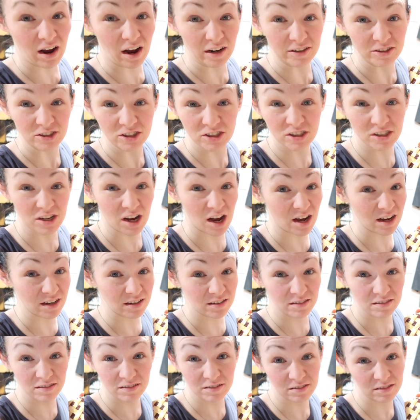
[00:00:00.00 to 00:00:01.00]
I just
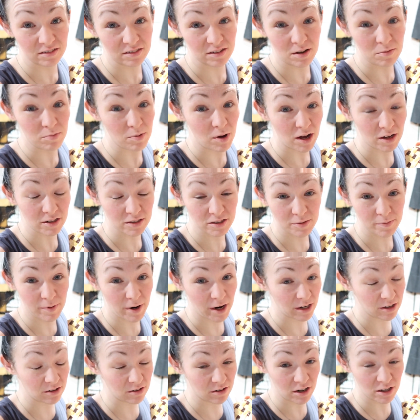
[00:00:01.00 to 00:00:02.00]
got a boxed
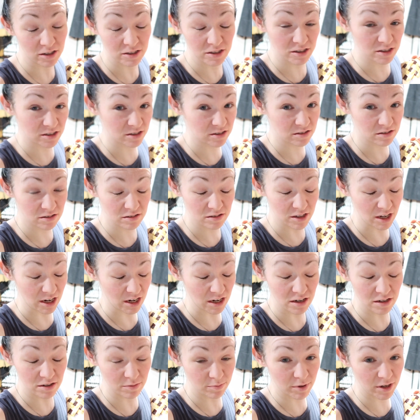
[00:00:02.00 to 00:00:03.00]
pie crust
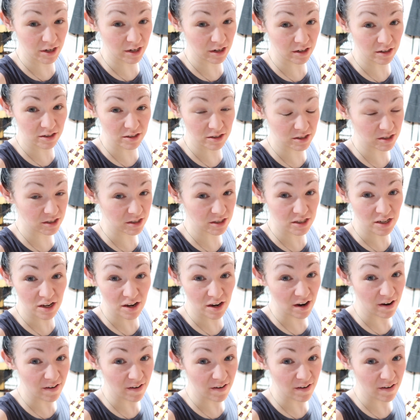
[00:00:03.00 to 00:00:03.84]
thing because